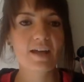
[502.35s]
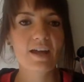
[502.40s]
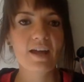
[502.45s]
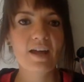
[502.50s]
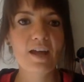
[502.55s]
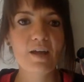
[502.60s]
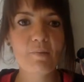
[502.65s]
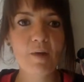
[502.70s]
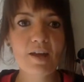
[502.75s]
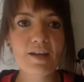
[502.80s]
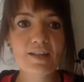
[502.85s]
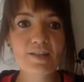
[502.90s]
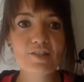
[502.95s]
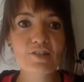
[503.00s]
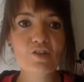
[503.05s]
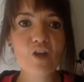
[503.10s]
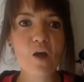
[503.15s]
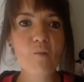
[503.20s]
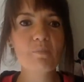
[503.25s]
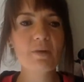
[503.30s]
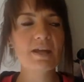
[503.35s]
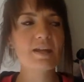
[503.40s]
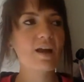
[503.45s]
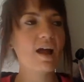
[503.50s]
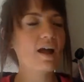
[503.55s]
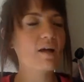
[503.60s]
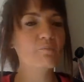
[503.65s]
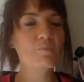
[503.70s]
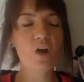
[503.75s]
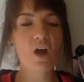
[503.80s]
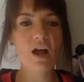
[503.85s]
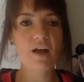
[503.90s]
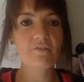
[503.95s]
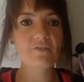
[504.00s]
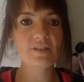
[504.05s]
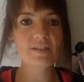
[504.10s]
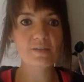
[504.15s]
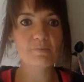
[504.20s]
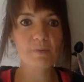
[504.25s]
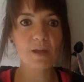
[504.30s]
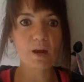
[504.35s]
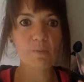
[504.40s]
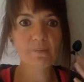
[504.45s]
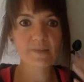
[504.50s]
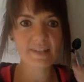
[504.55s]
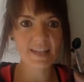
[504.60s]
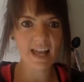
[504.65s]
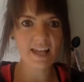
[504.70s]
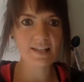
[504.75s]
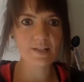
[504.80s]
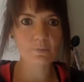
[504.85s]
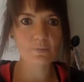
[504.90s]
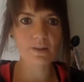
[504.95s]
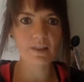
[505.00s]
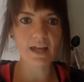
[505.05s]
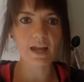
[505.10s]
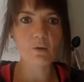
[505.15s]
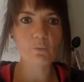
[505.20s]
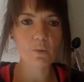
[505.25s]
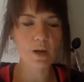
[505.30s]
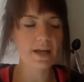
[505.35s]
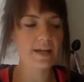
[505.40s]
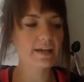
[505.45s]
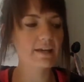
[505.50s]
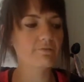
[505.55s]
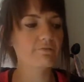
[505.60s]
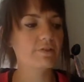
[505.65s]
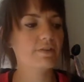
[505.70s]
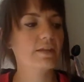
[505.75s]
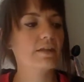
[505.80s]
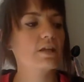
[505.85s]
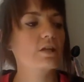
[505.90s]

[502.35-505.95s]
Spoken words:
and I'm not having to be obsessed with like weighing everything.